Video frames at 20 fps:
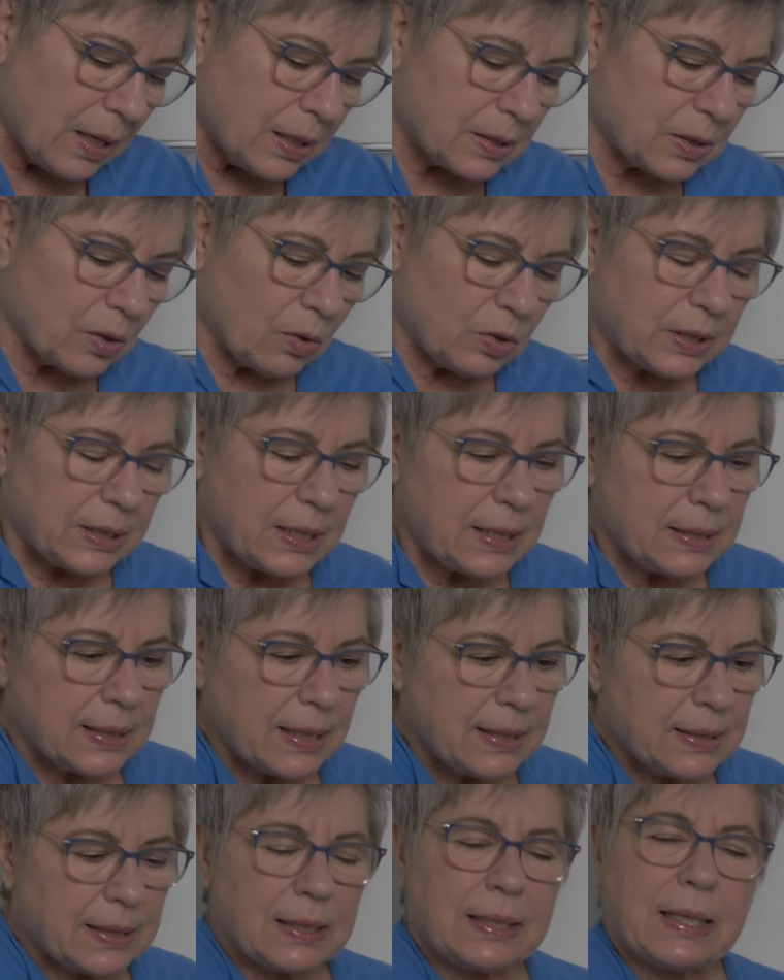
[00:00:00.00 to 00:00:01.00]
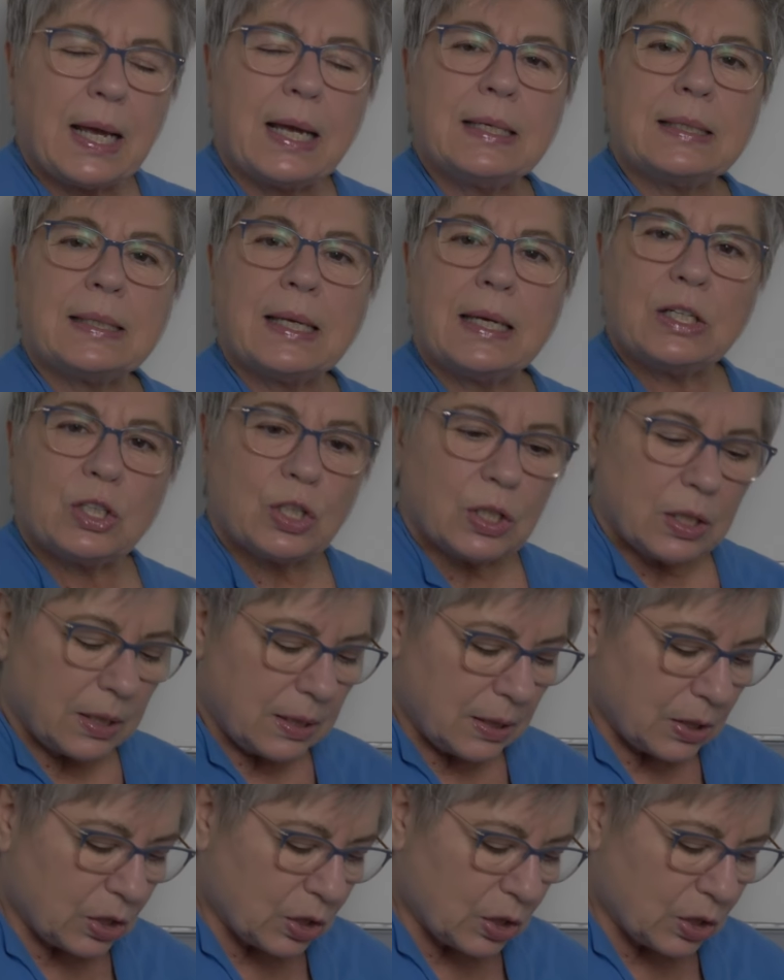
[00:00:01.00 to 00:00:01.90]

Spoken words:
So desensitization is